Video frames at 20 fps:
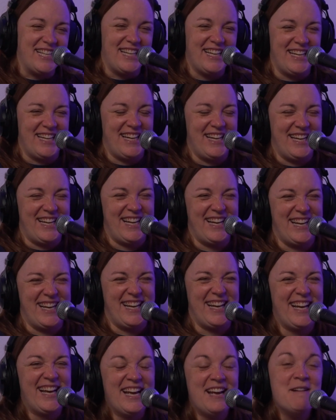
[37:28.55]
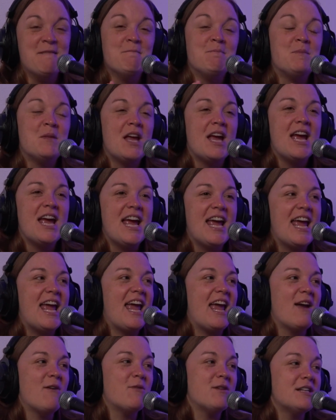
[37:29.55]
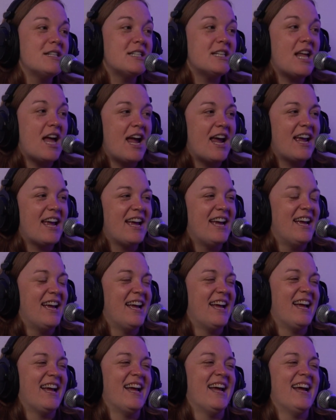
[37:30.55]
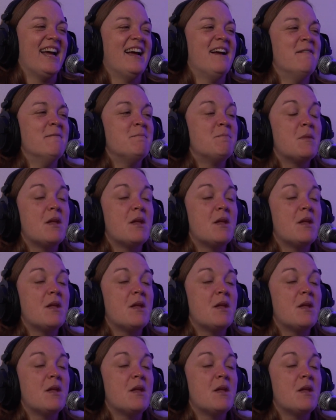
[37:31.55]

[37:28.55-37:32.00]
This is where I get emotional about kids.